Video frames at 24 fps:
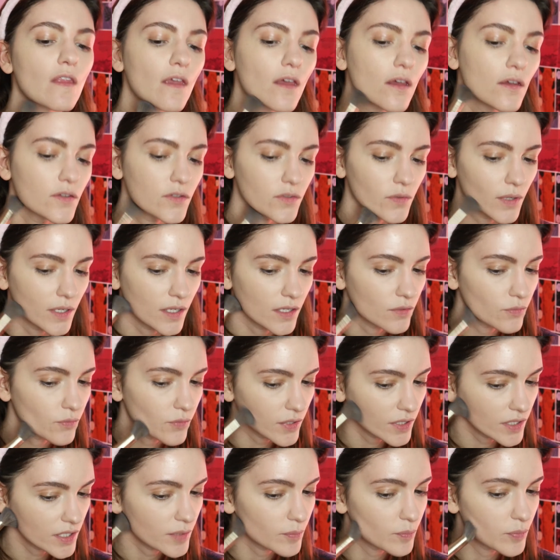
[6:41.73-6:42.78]
so I can
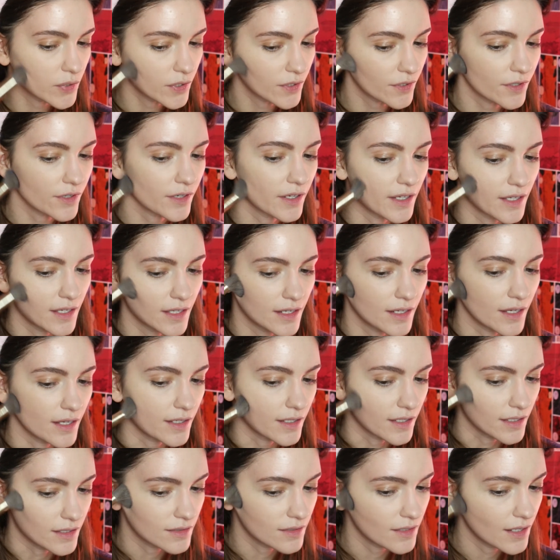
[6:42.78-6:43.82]
really blur in
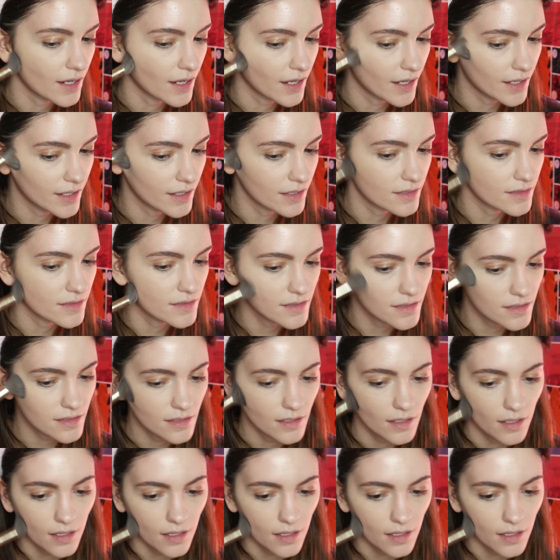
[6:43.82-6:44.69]
any lines.